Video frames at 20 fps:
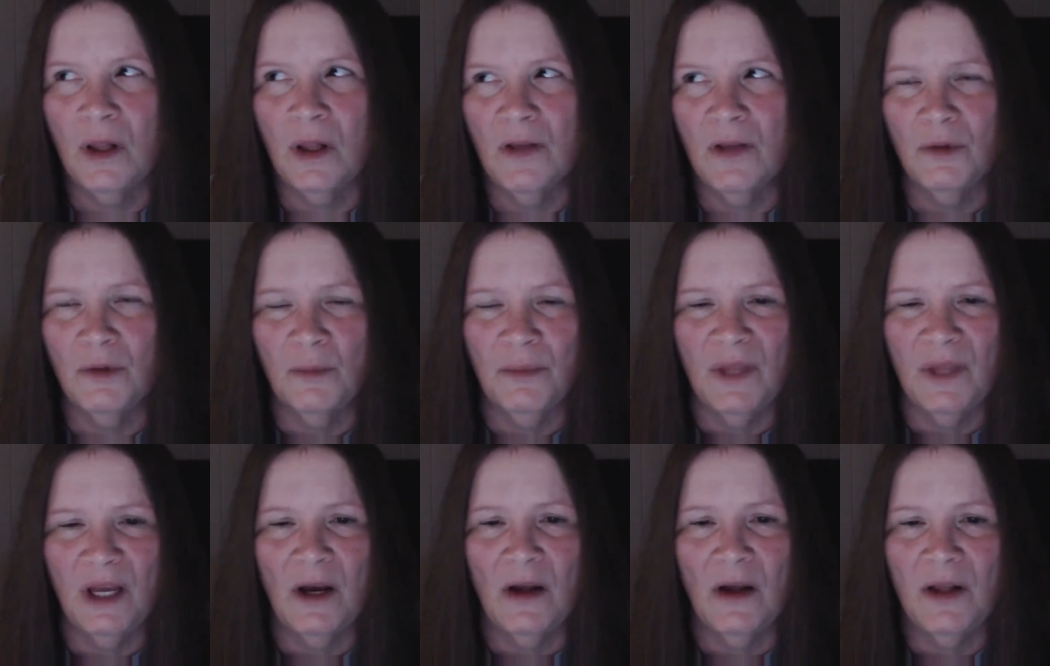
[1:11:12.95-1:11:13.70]
They all
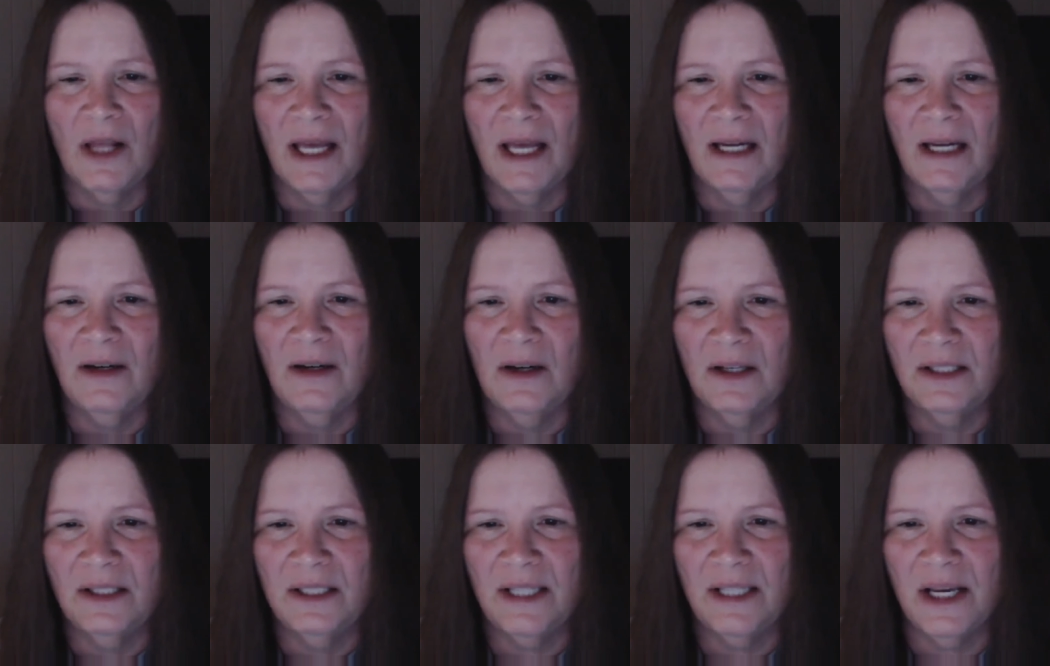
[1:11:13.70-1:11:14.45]
had it on
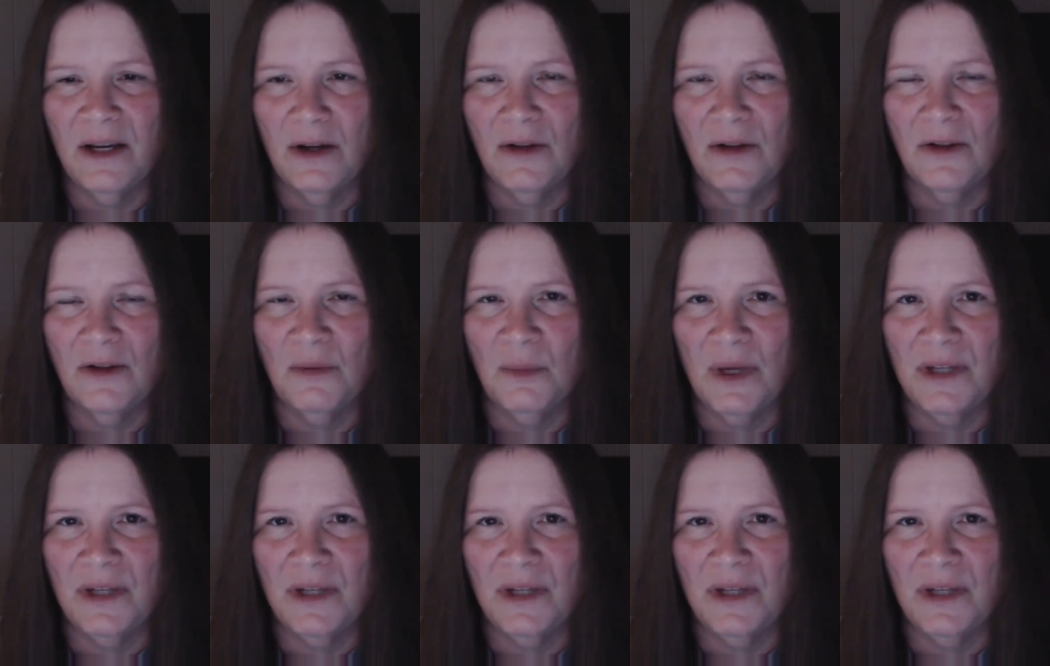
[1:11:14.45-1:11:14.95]
sale, the basic